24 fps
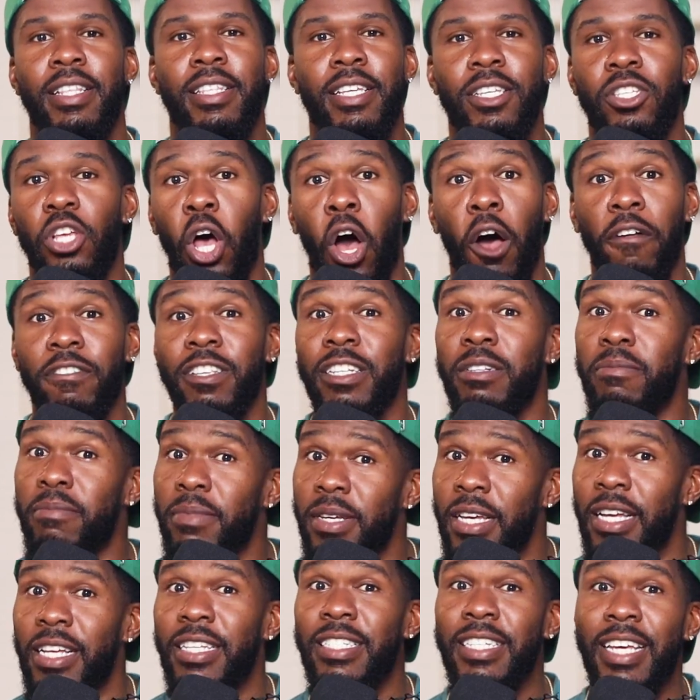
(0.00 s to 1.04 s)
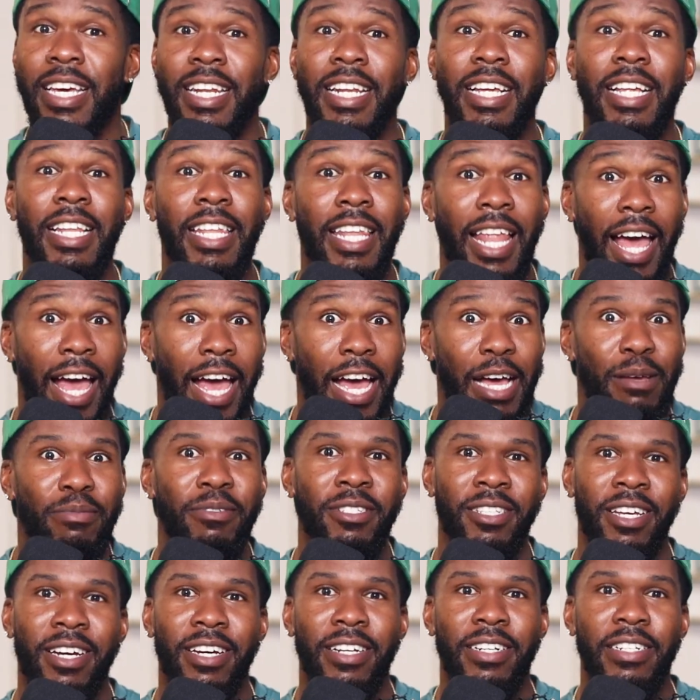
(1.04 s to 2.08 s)
This often means getting
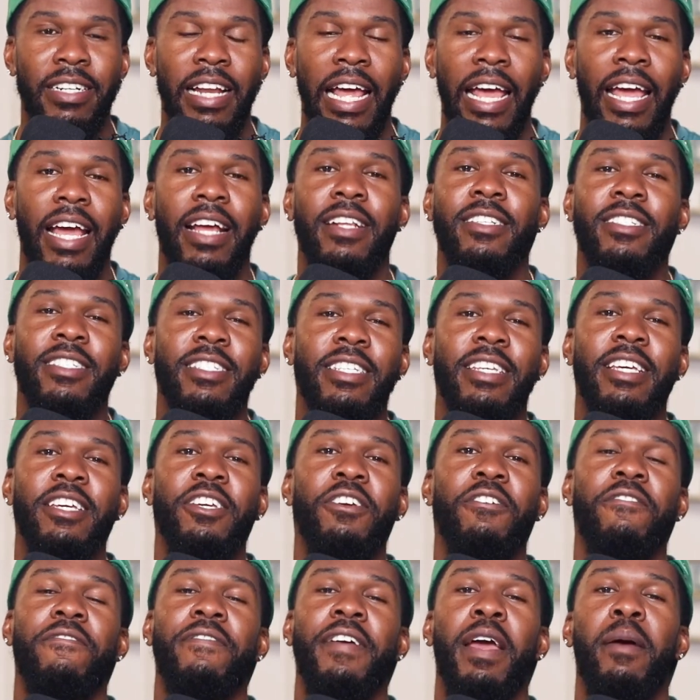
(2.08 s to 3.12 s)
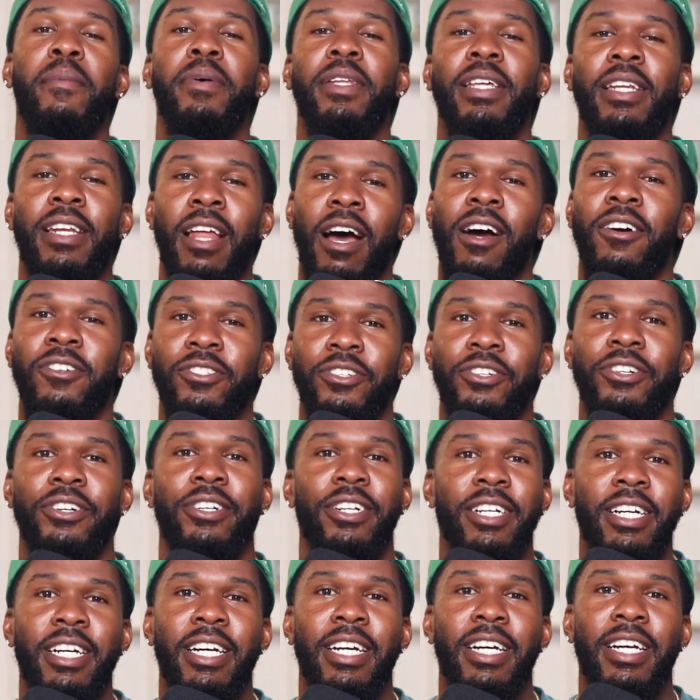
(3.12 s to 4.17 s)
labs done and seeing your family
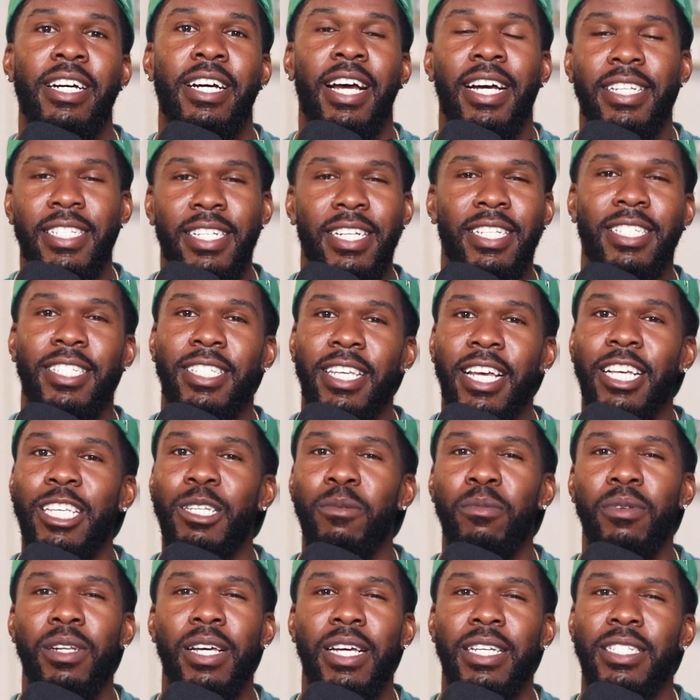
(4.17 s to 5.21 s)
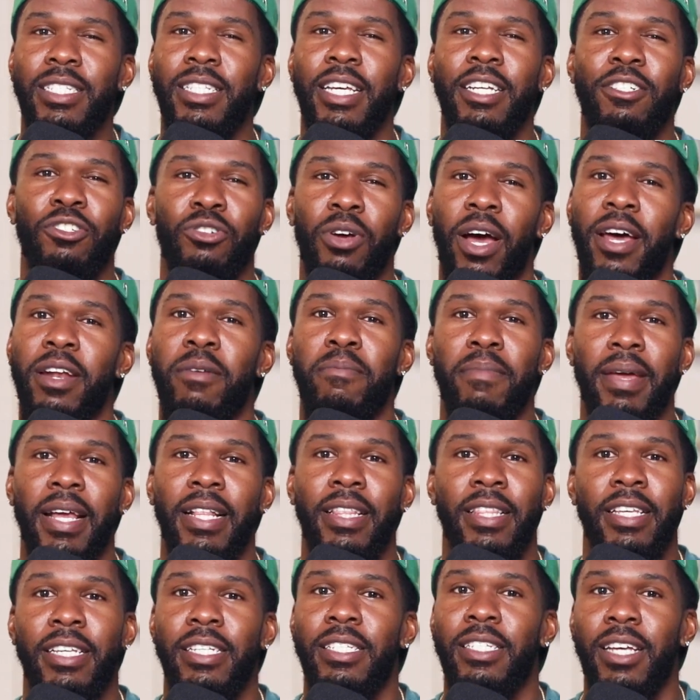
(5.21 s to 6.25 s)
doctor. As accessible as they try to
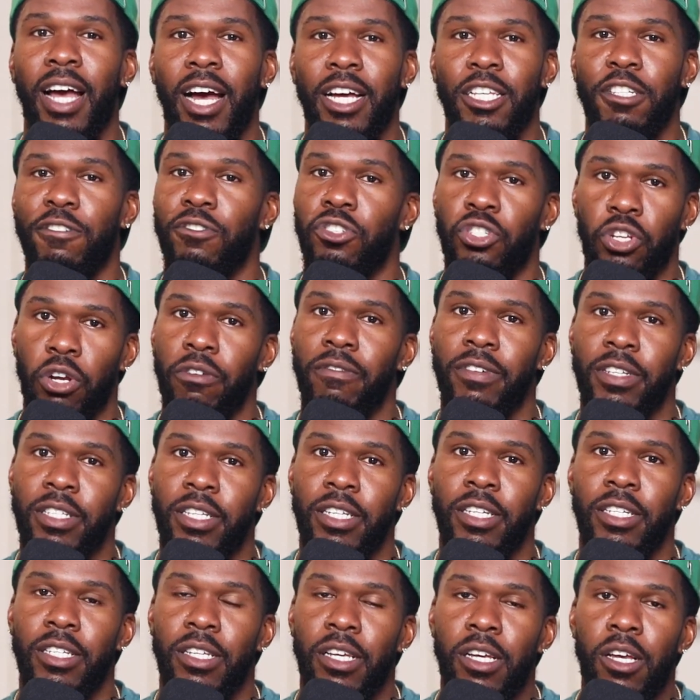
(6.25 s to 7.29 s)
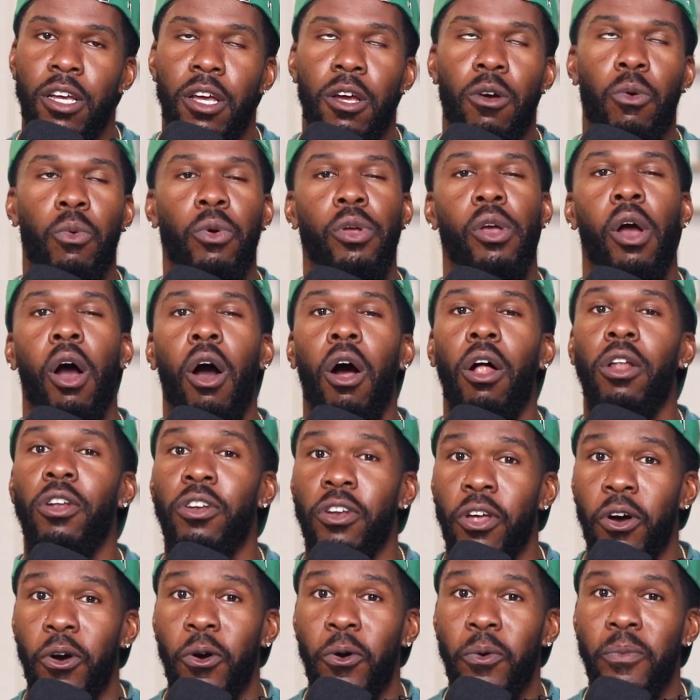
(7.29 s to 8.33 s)
make these kinds of services, we all
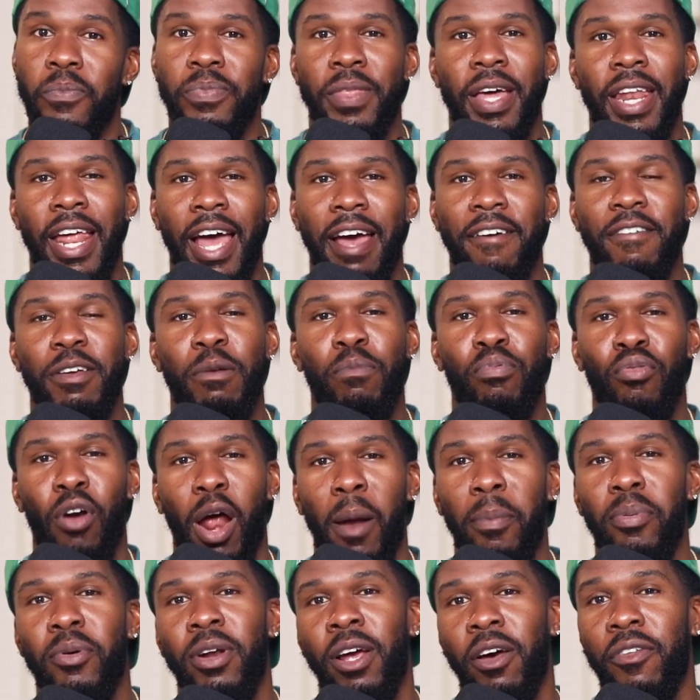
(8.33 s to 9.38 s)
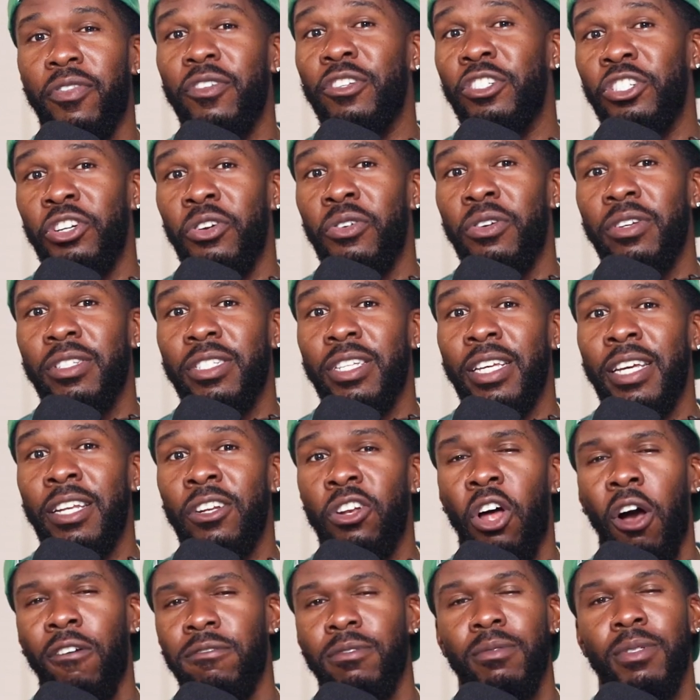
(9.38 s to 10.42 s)
know that having proper health insurance
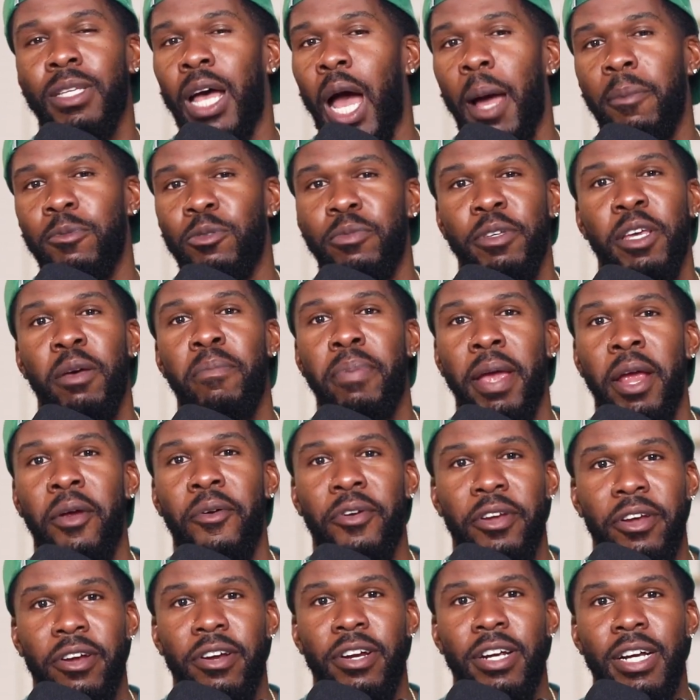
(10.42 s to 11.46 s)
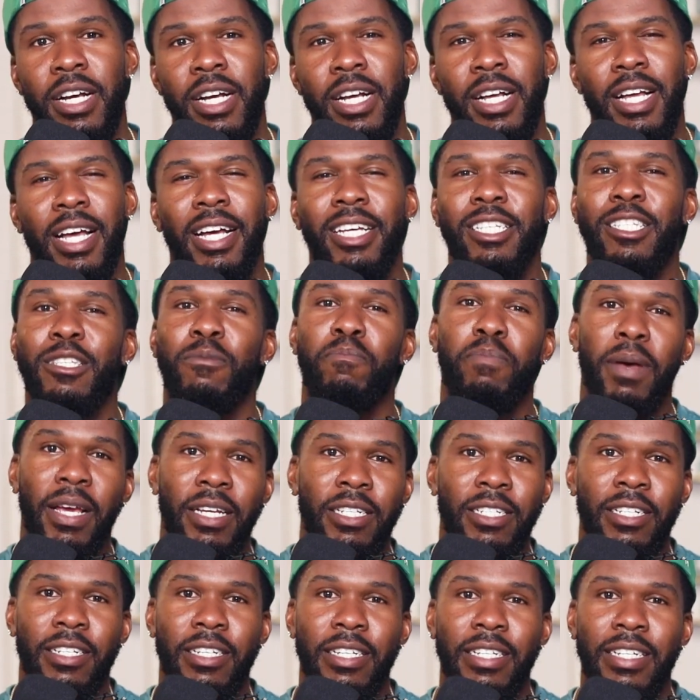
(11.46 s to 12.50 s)
can oftentimes be a barrier.
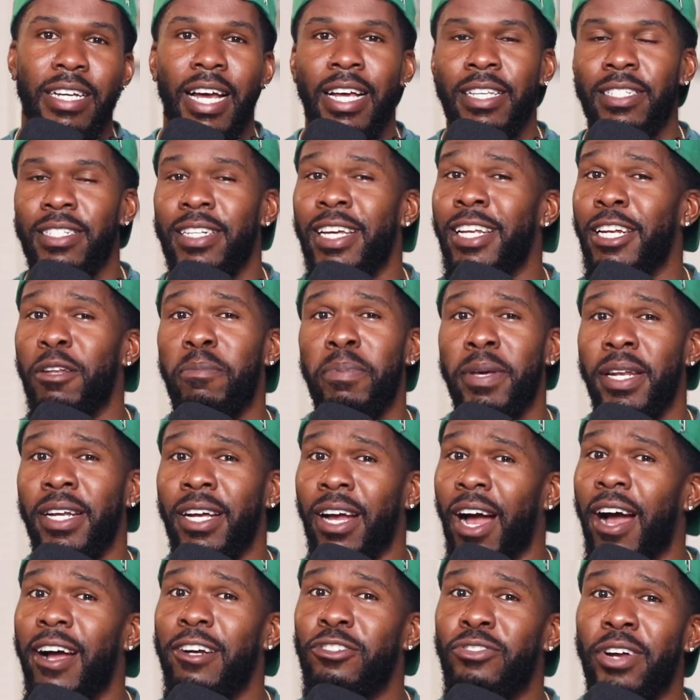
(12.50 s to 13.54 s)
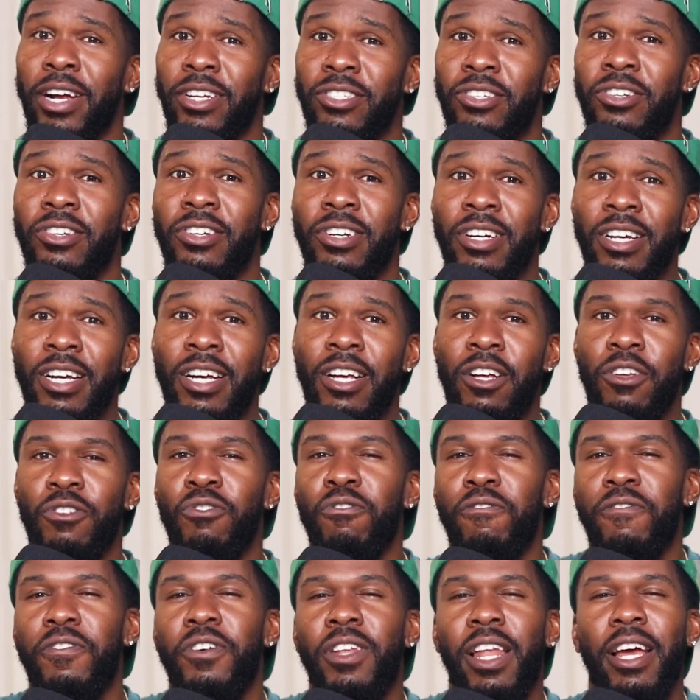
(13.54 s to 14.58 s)
Especially as an independent contractor,
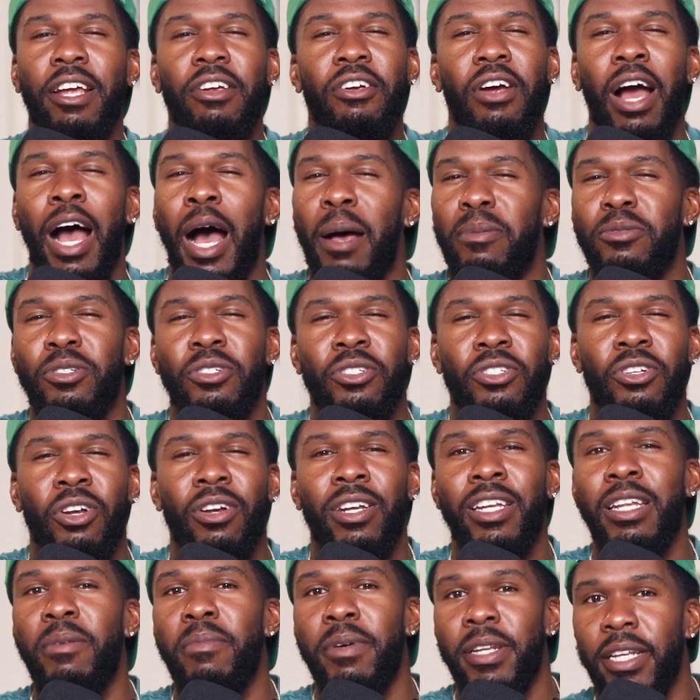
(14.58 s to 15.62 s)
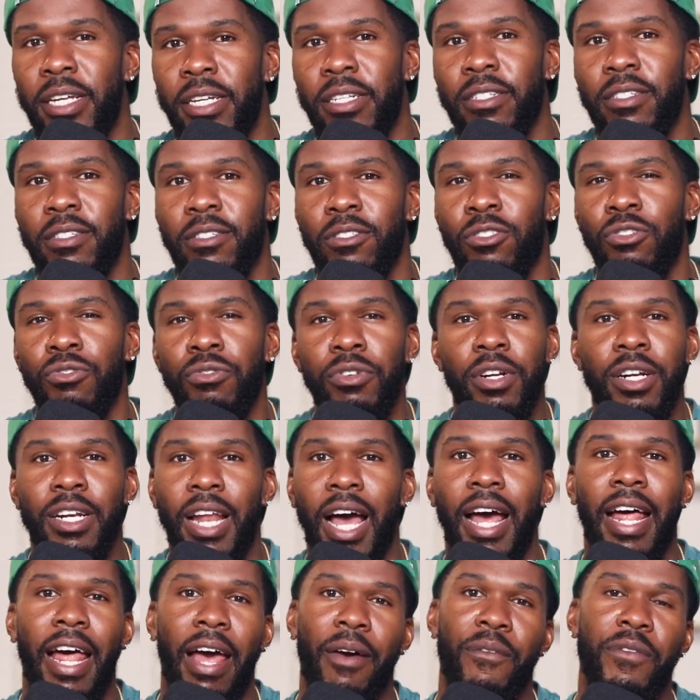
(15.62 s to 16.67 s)
you feel like your options are limited due to
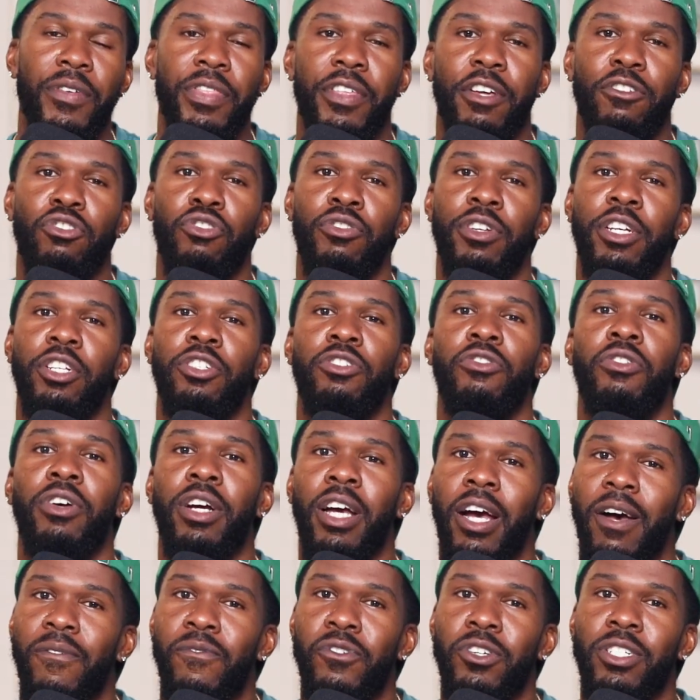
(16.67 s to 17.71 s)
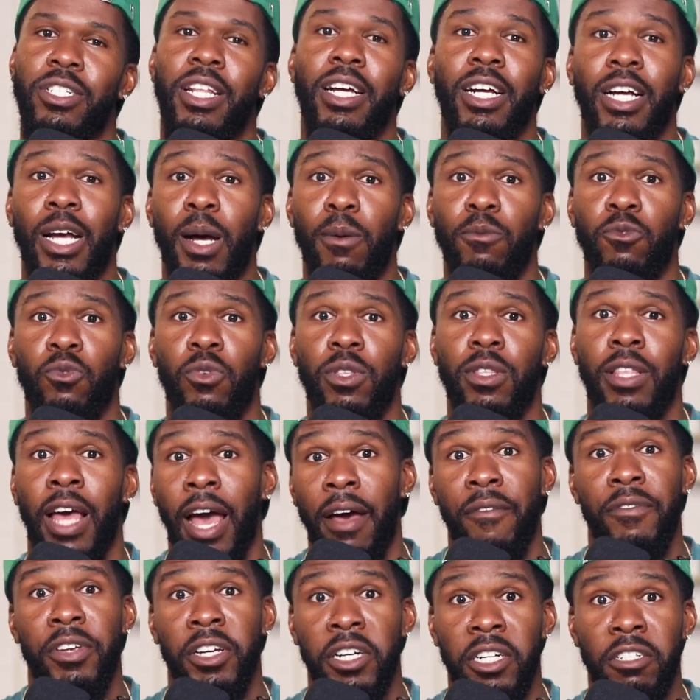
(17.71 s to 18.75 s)
not having the traditional coverage that comes with
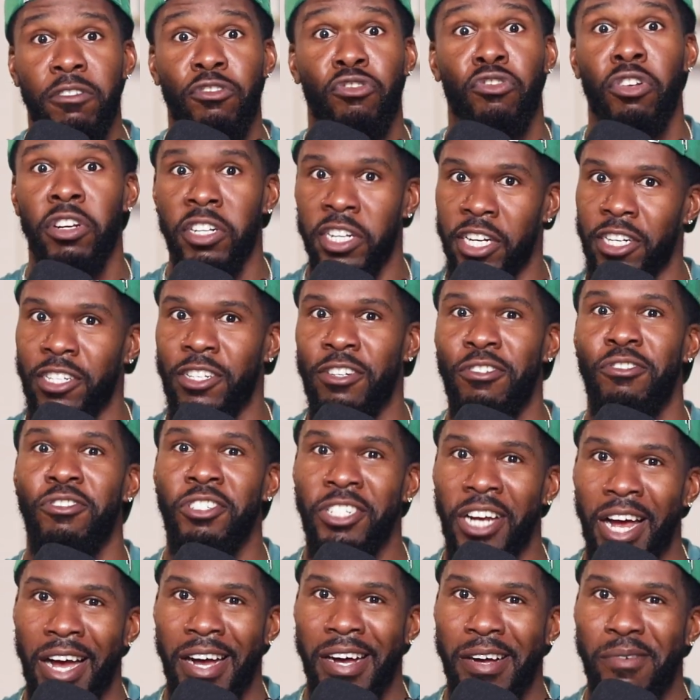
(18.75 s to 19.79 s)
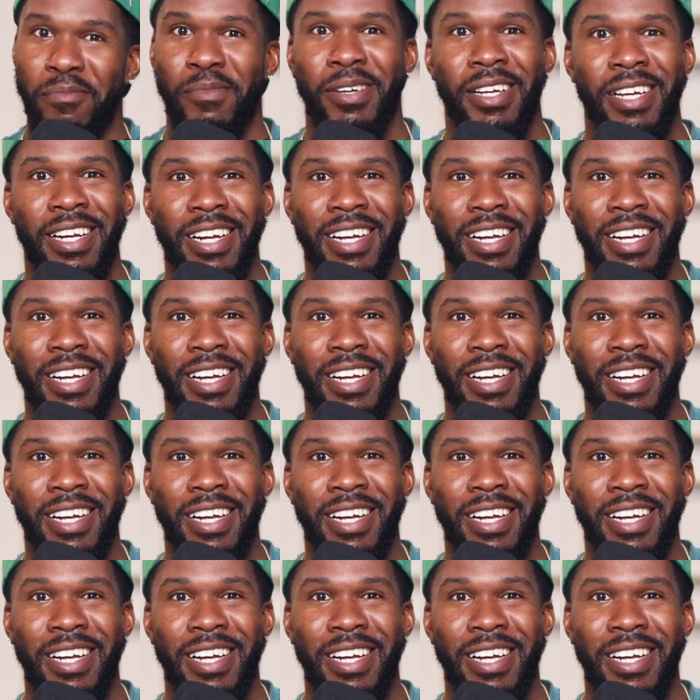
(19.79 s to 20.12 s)
having a traditional job.